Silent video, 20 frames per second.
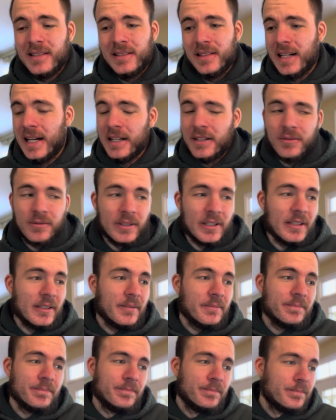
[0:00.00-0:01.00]
I don't get it.
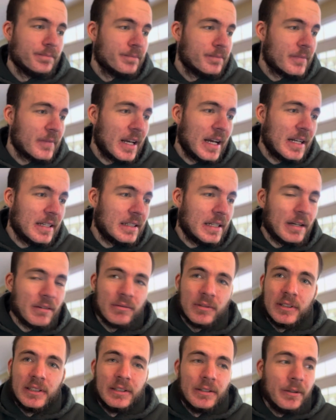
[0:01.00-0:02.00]
I
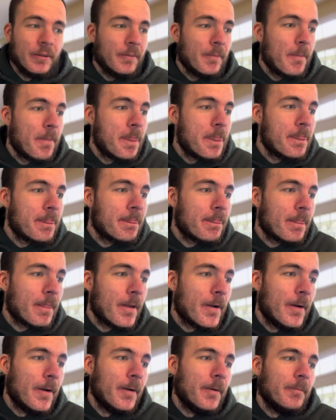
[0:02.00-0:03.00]
really
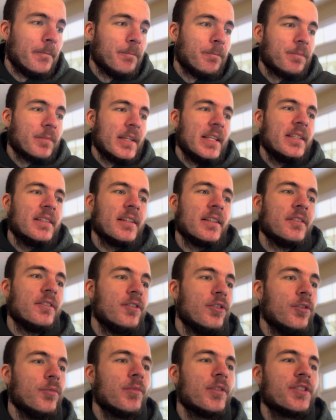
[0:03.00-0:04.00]
don't. He says,
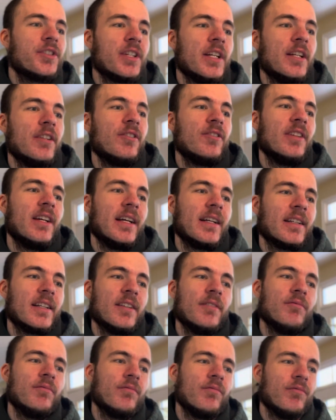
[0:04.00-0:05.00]
too much internet
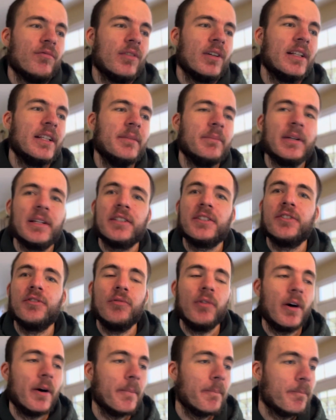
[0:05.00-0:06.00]
can really mess you
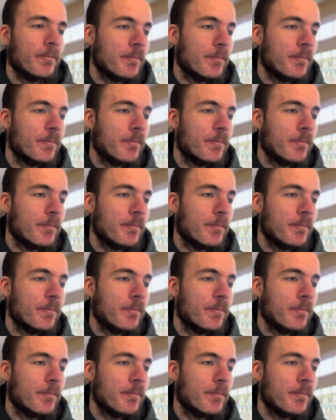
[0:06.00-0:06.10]
up.